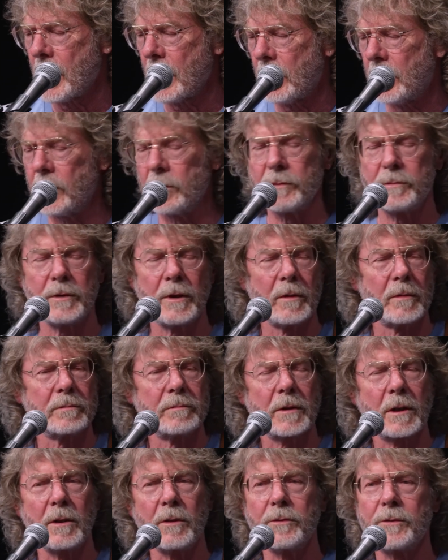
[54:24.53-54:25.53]

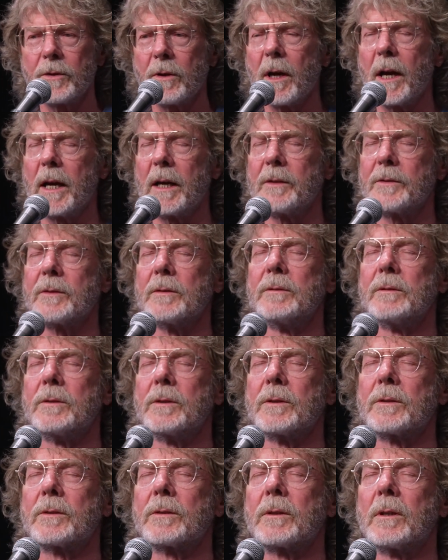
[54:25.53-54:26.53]
close your eyes and
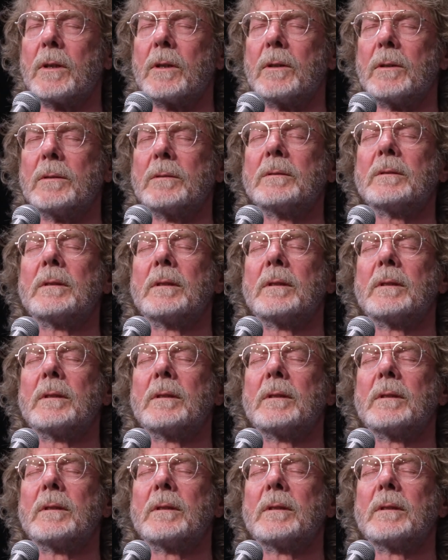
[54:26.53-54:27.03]
just go.